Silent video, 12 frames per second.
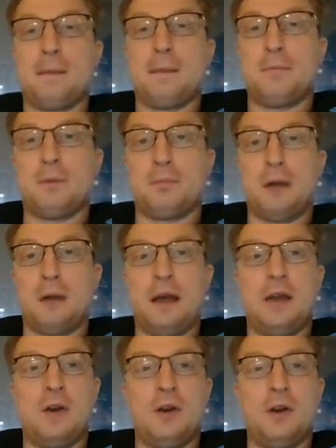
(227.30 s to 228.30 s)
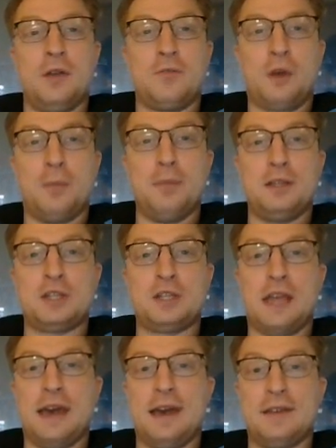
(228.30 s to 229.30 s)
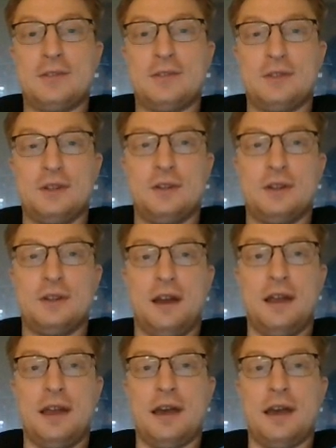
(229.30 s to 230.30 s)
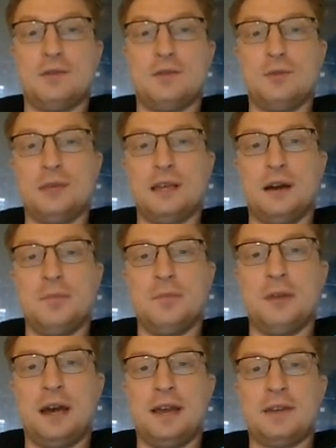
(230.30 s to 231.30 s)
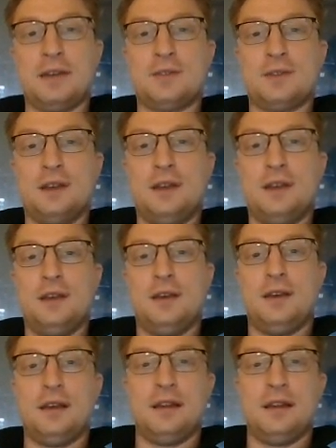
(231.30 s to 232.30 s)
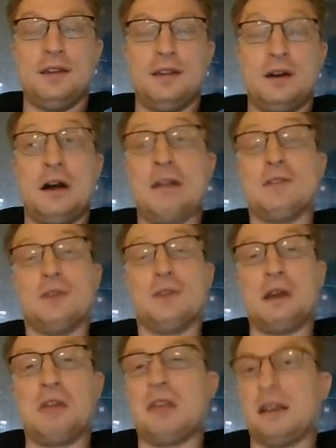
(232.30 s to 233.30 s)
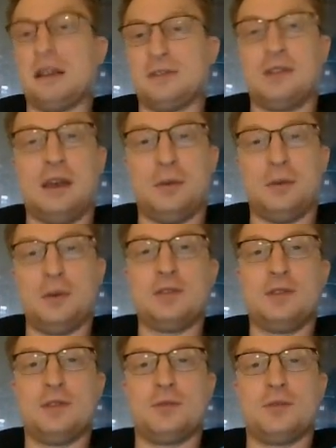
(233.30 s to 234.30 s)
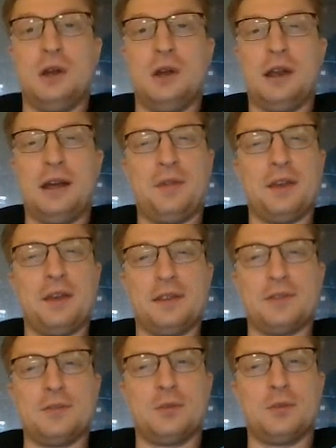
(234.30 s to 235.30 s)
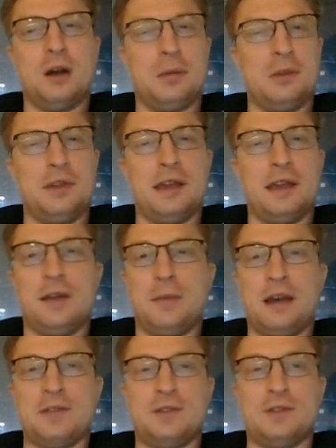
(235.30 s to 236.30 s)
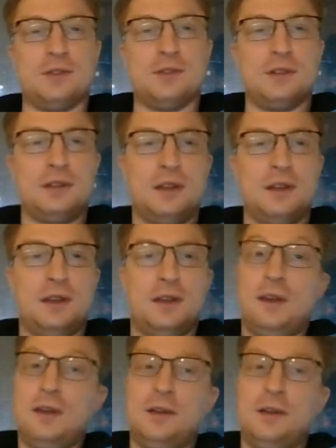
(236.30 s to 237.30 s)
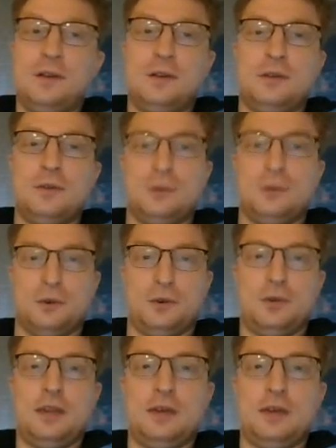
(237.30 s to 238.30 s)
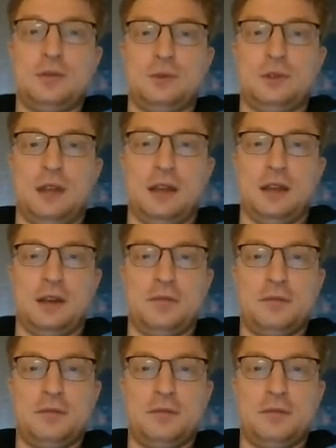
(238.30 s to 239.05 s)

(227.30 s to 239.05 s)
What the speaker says: proprietor of Commish Cast, I have to be unbiased. And honestly, I think Stan wins this one, and I think this is probably the end of my season. Oh, that was really negative.